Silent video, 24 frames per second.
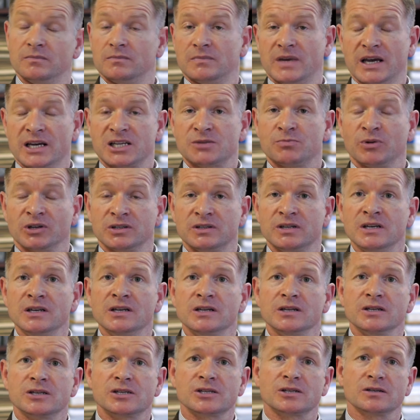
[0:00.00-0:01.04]

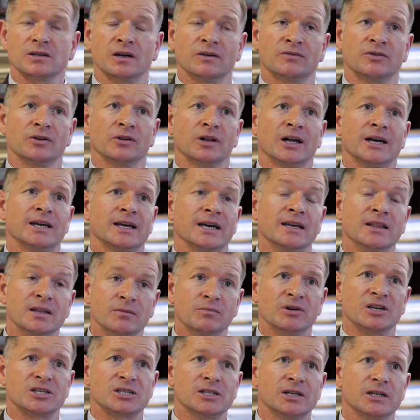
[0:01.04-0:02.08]
expertise, if you like, in the
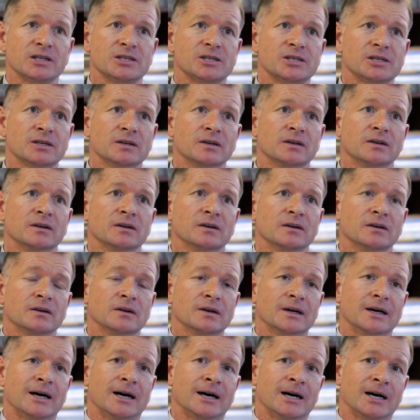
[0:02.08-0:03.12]
business.
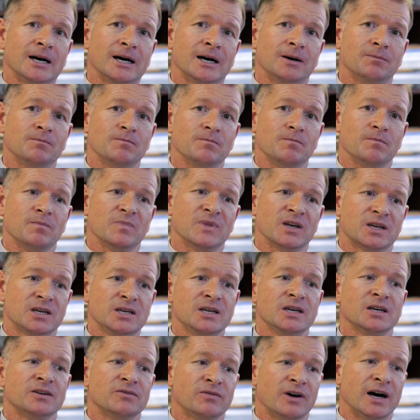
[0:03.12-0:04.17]
The
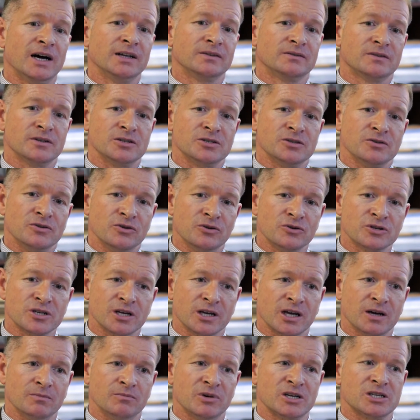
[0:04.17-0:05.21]
key advantage of
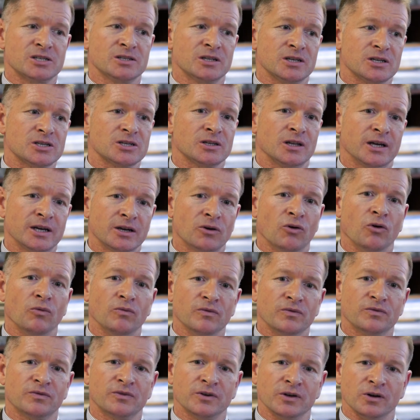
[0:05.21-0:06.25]
using a business like
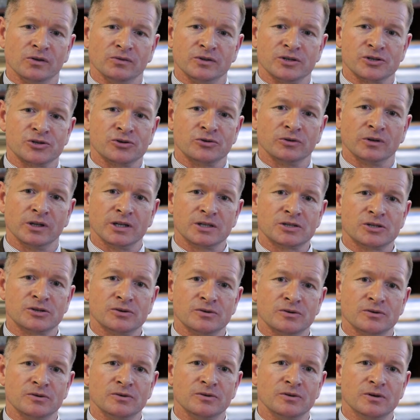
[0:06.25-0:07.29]
Openfield is really
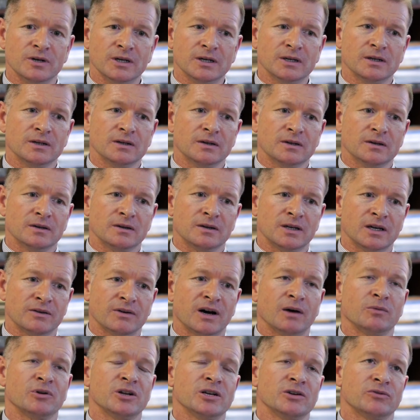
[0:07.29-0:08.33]
to give
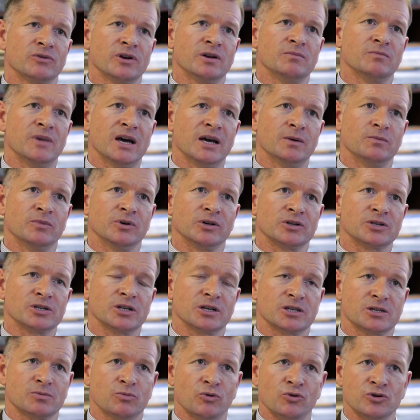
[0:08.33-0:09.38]
Aberdeen Grain members
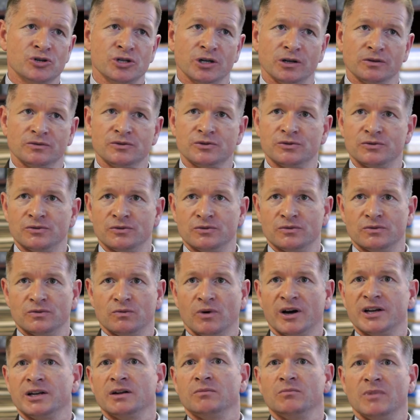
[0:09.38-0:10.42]
exposure to
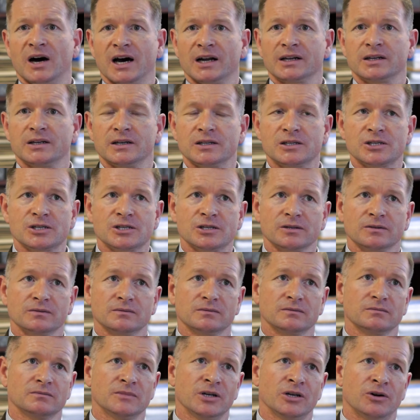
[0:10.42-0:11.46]
wider markets,
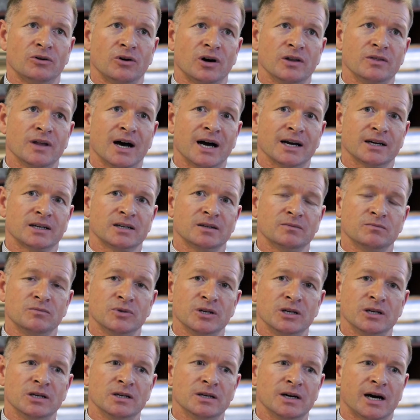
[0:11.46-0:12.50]
and that can
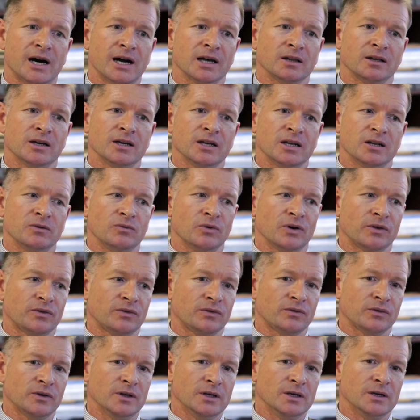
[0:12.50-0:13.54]
be highlighted
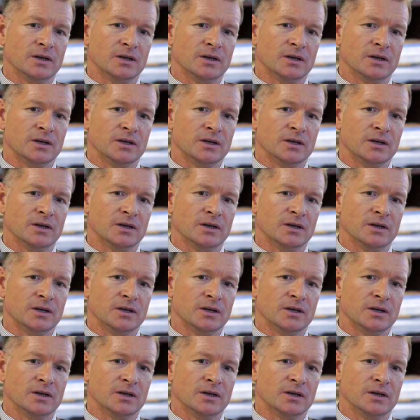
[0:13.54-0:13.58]
with